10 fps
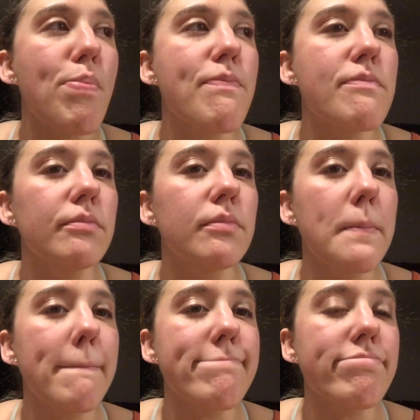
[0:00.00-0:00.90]
And when,
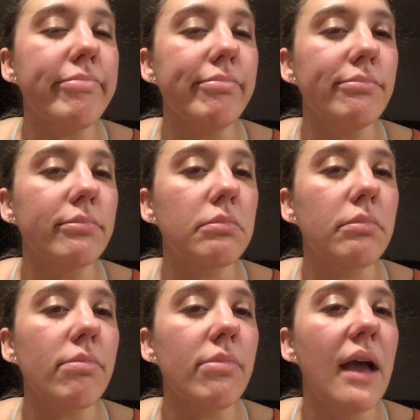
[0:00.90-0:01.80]
when we
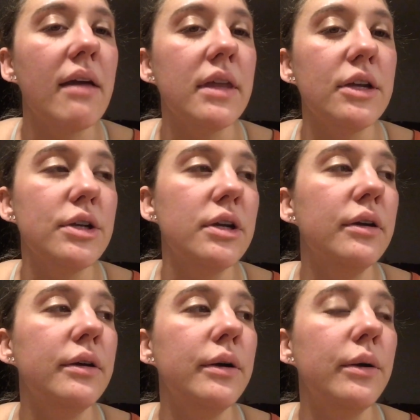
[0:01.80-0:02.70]
tried to help
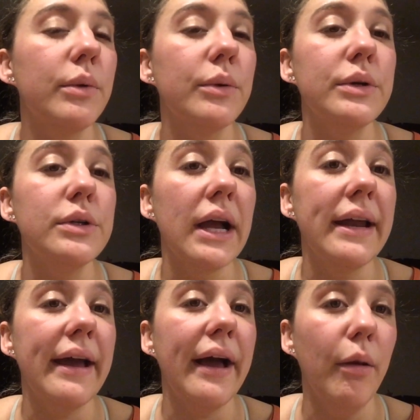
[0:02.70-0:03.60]
her,
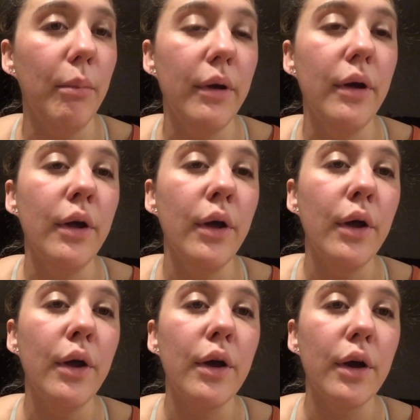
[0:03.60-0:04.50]
she
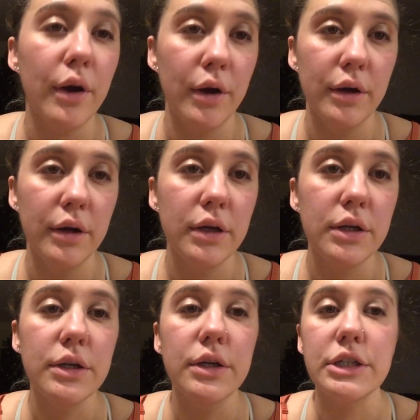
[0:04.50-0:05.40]
panicked,
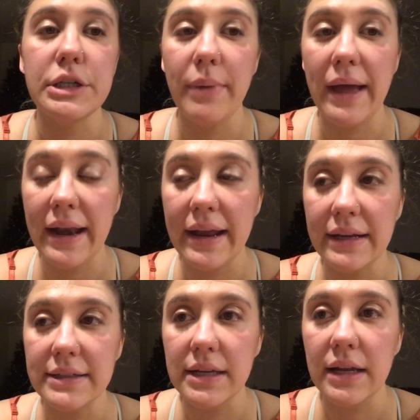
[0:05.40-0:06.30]
lashed out,
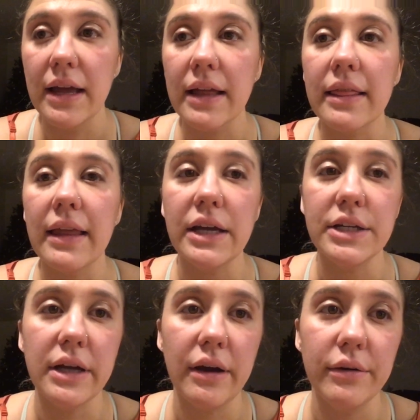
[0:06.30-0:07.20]
and
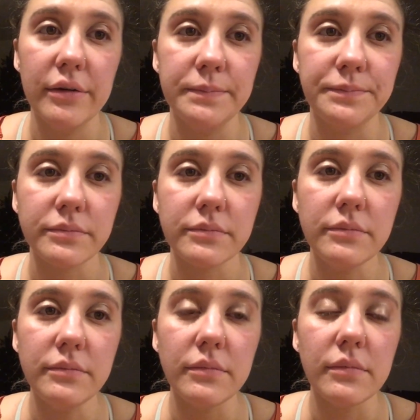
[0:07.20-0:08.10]
was
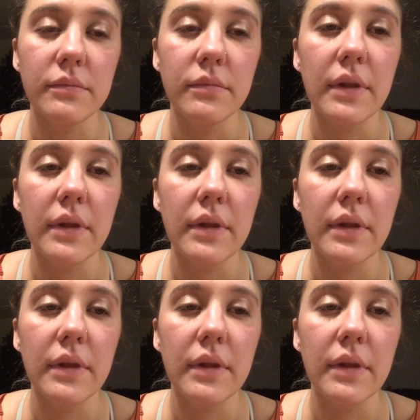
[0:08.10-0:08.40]
attacking us